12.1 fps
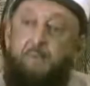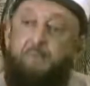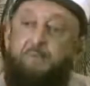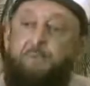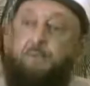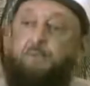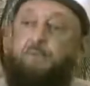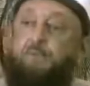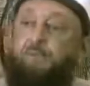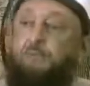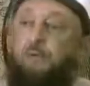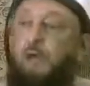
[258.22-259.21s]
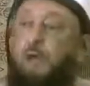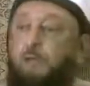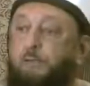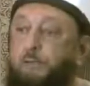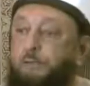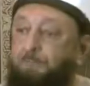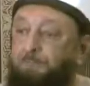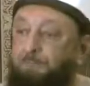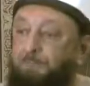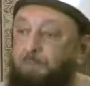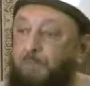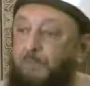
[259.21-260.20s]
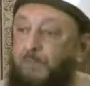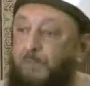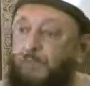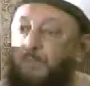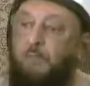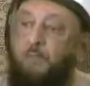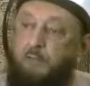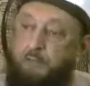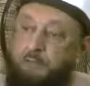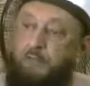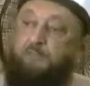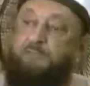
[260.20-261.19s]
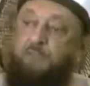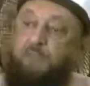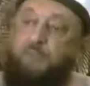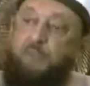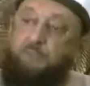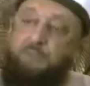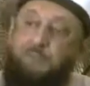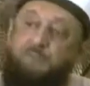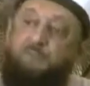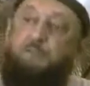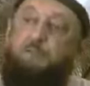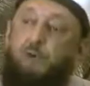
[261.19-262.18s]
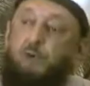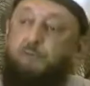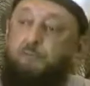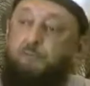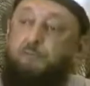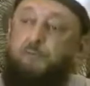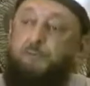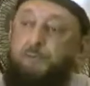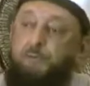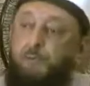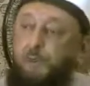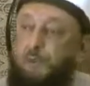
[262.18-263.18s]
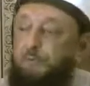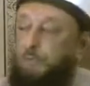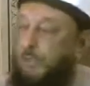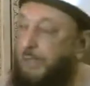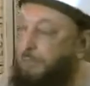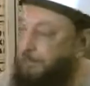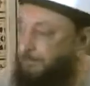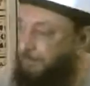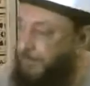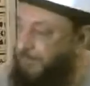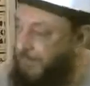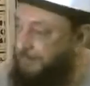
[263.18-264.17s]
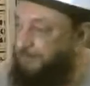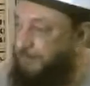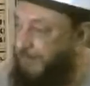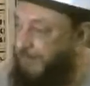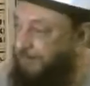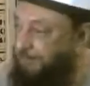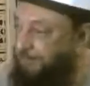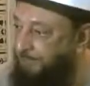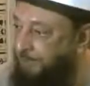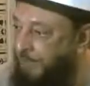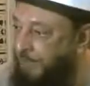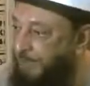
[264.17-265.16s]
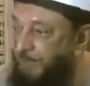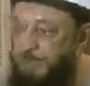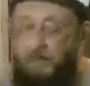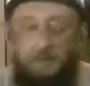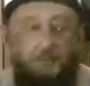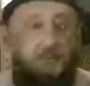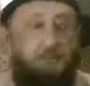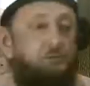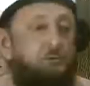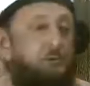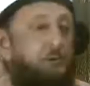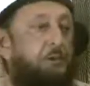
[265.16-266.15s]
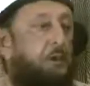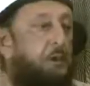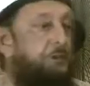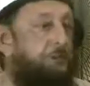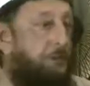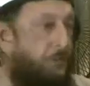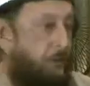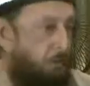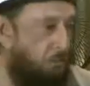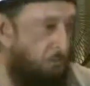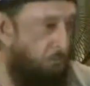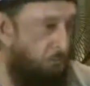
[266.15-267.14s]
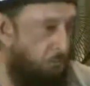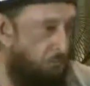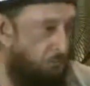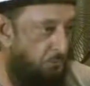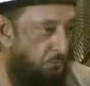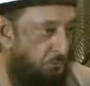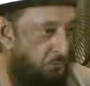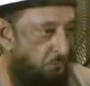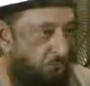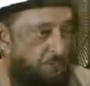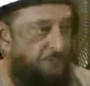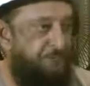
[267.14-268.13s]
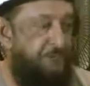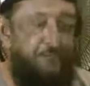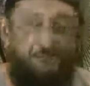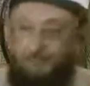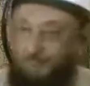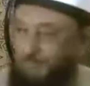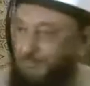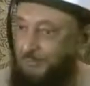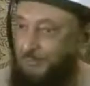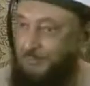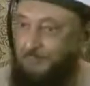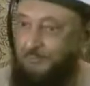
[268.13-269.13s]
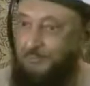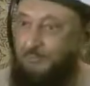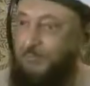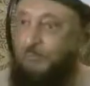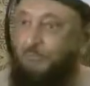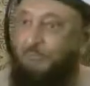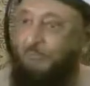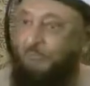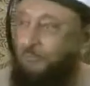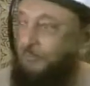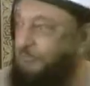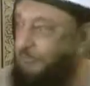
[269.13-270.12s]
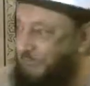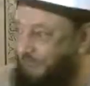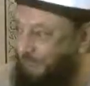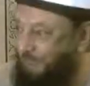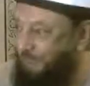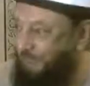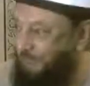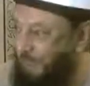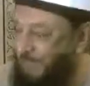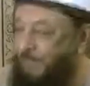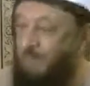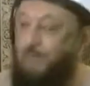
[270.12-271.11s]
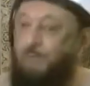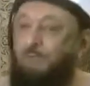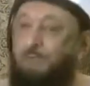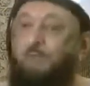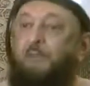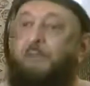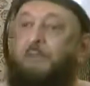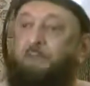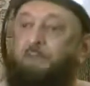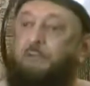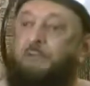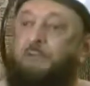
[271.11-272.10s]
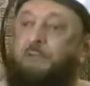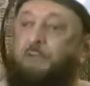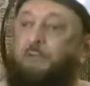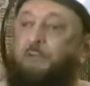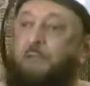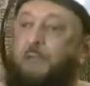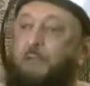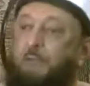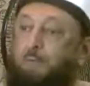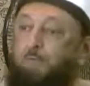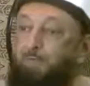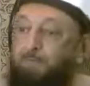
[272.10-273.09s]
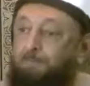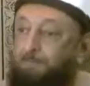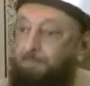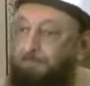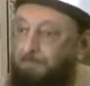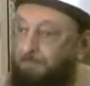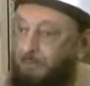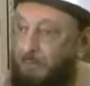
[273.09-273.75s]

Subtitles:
And he continues to argue that if this is what is going to happen at that time, then should we not now reach out to Jews and to Christians to build that fraternity now?